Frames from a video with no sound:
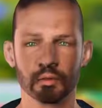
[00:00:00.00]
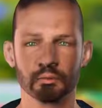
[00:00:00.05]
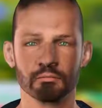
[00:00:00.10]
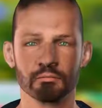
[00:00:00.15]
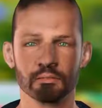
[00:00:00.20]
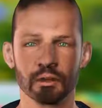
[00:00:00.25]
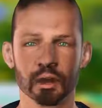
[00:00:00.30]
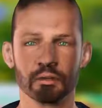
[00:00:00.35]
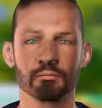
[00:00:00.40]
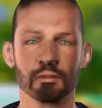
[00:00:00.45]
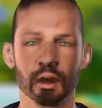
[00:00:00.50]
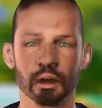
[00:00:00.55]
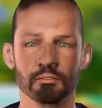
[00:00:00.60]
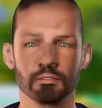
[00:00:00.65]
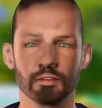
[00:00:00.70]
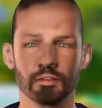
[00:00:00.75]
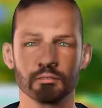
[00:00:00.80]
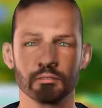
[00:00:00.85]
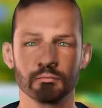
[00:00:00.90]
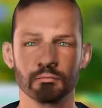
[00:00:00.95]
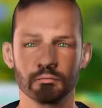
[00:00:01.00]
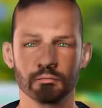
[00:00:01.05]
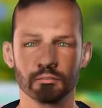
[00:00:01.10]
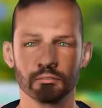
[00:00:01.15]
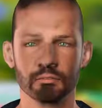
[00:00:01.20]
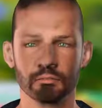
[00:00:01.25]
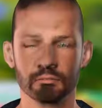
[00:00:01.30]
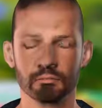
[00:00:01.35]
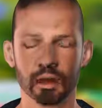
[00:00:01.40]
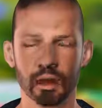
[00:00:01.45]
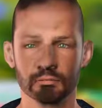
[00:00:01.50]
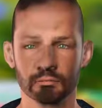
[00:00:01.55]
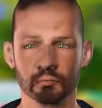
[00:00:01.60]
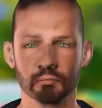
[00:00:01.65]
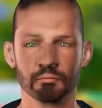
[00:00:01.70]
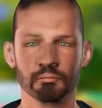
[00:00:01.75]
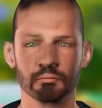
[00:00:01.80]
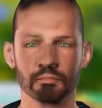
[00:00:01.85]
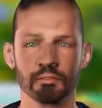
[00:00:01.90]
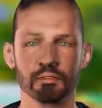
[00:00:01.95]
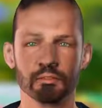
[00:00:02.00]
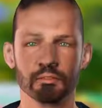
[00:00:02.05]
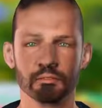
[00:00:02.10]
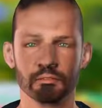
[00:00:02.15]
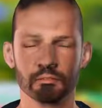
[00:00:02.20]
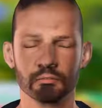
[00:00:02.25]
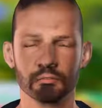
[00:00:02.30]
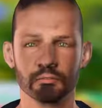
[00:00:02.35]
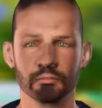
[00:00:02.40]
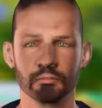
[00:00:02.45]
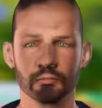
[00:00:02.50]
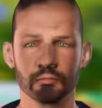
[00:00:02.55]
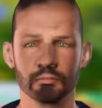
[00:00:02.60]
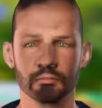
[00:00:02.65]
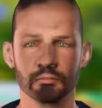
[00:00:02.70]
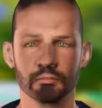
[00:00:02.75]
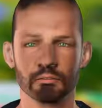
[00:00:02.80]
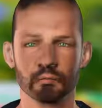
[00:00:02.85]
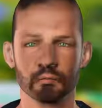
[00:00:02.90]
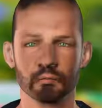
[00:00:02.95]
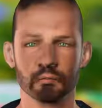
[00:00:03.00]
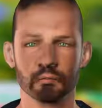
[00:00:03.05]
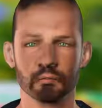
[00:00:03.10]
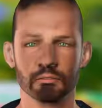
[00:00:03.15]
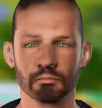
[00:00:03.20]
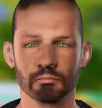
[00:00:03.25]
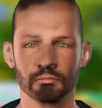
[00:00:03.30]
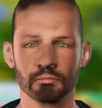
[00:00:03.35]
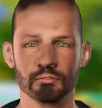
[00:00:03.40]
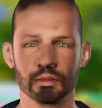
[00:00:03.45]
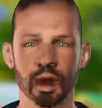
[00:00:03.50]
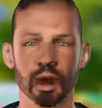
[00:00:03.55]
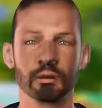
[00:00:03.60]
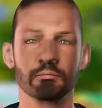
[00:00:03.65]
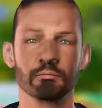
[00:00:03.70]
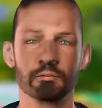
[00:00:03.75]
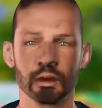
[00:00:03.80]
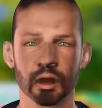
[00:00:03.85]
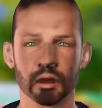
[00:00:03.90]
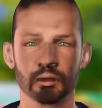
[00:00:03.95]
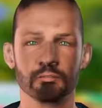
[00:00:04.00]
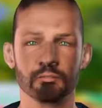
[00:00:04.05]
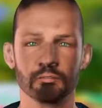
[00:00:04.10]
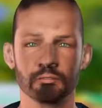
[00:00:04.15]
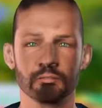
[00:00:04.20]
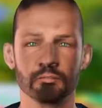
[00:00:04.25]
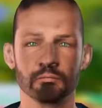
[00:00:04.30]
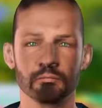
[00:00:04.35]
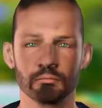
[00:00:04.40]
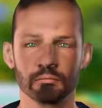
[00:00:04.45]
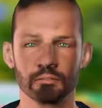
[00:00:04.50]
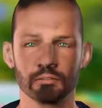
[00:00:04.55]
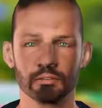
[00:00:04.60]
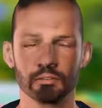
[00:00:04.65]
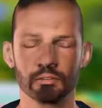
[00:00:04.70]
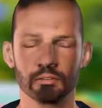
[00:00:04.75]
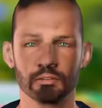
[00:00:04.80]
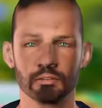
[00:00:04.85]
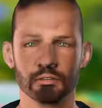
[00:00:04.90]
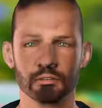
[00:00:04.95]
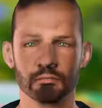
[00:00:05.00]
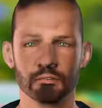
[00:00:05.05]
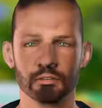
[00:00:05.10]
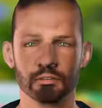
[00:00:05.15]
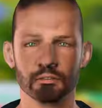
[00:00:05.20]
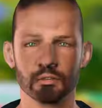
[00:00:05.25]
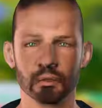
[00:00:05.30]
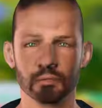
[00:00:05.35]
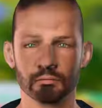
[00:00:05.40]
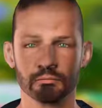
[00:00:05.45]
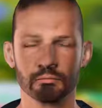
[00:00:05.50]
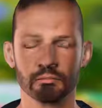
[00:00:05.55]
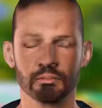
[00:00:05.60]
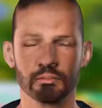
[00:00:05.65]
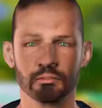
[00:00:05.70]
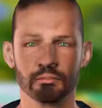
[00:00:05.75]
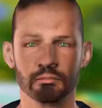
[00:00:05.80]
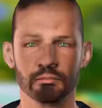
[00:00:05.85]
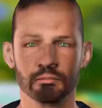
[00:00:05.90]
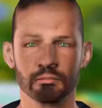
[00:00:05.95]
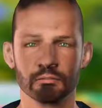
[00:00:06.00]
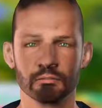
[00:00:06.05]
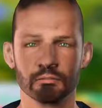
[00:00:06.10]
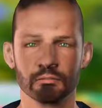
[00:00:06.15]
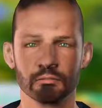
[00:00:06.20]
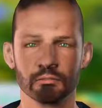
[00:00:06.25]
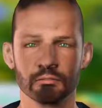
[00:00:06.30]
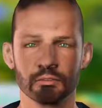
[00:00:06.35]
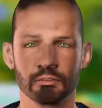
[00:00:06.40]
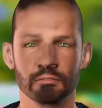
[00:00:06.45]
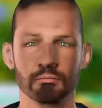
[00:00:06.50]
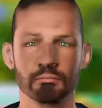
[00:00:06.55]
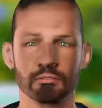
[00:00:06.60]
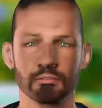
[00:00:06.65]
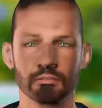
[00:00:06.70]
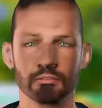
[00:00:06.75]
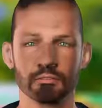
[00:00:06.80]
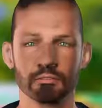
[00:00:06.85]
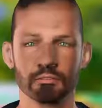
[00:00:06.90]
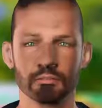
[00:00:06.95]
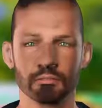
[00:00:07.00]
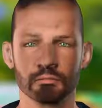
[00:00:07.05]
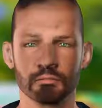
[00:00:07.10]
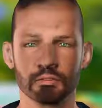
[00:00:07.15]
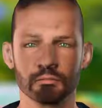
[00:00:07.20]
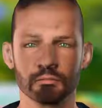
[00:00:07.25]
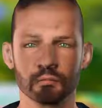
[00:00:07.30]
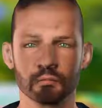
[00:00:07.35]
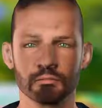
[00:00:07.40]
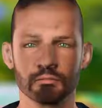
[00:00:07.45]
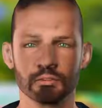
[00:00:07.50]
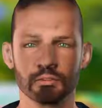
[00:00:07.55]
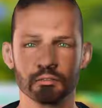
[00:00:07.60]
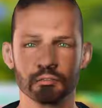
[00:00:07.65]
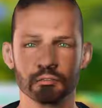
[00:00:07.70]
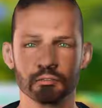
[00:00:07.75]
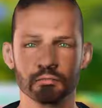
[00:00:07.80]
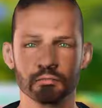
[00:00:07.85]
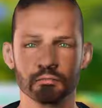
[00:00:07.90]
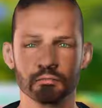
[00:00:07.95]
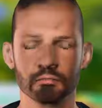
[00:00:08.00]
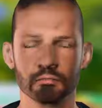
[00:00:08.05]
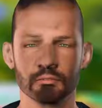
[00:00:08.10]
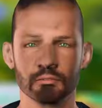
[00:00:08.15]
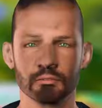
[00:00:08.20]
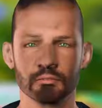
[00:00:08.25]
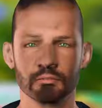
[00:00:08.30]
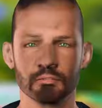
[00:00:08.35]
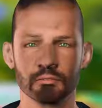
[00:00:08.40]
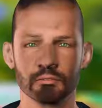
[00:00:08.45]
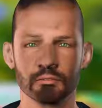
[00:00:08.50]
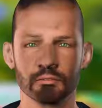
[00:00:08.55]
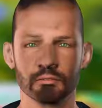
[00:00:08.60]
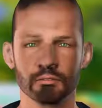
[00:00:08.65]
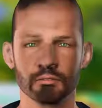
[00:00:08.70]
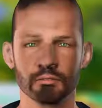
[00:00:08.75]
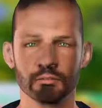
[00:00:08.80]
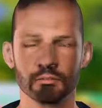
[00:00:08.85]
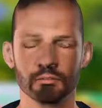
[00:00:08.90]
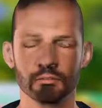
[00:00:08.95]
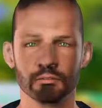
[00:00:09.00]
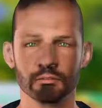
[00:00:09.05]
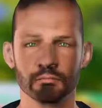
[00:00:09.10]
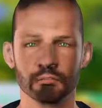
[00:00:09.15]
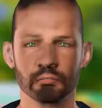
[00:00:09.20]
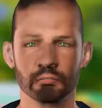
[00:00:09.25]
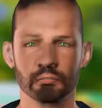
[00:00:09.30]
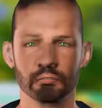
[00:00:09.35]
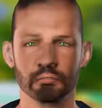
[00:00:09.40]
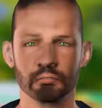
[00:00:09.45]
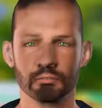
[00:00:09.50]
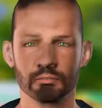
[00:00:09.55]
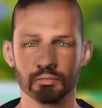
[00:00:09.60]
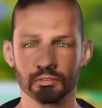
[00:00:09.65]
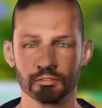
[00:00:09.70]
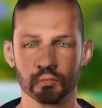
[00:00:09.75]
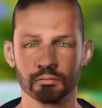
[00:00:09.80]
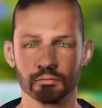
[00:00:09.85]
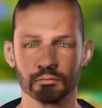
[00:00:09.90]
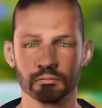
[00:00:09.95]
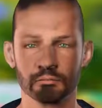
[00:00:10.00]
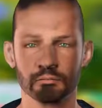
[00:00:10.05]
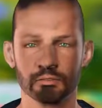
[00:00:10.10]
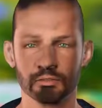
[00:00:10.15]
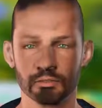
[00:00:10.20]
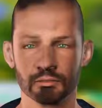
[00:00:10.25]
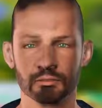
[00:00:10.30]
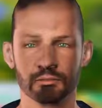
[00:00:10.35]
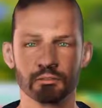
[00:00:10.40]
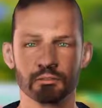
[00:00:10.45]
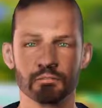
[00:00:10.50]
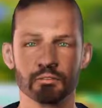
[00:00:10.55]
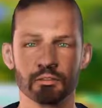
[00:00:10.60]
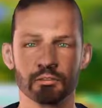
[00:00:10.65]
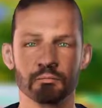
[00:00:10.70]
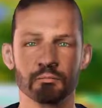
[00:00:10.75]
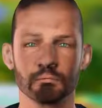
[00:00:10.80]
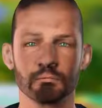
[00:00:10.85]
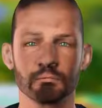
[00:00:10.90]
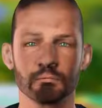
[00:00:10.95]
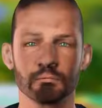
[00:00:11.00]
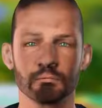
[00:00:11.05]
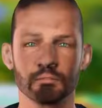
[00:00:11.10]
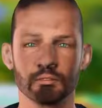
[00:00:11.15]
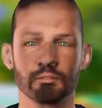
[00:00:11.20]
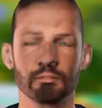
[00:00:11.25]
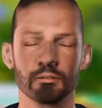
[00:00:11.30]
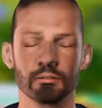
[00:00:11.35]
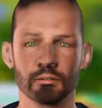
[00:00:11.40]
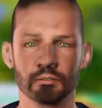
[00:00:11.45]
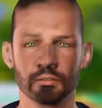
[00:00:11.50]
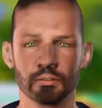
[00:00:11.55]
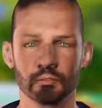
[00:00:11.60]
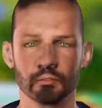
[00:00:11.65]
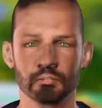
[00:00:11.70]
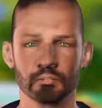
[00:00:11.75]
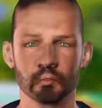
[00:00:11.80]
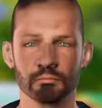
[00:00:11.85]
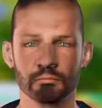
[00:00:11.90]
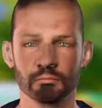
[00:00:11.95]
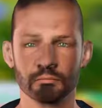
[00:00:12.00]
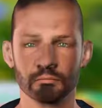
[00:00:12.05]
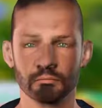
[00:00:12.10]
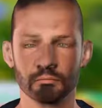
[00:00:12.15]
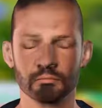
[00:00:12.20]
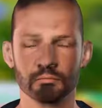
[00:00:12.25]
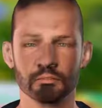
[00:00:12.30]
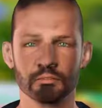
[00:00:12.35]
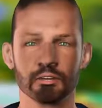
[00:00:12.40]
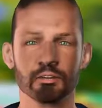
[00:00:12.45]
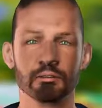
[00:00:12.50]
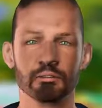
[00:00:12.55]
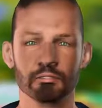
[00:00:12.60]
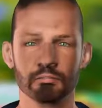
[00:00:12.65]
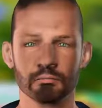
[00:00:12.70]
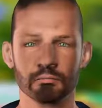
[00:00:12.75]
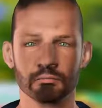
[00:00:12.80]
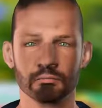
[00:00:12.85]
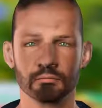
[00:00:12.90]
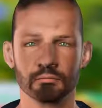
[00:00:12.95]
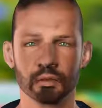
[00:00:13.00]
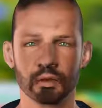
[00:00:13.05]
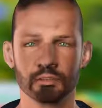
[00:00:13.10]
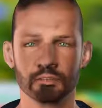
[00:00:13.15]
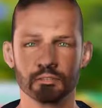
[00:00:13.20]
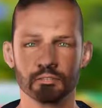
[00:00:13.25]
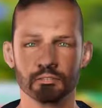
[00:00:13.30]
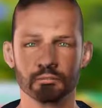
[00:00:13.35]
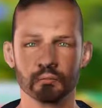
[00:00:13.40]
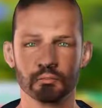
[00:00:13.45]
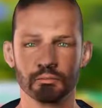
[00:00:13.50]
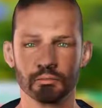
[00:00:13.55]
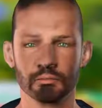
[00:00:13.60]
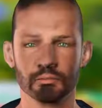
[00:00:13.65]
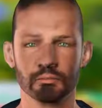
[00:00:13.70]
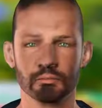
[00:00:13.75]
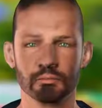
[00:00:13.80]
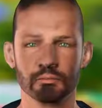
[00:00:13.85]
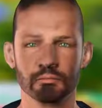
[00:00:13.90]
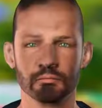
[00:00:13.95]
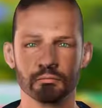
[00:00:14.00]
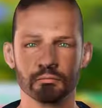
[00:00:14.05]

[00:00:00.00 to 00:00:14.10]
of moral conduct that Prophet Muhammad, may peace be upon him, was known for, how to deal with human beings, not only human beings, even animals and every others. May best be job. So we said the proof is in the pudding. So we say the fruit of this whole thing.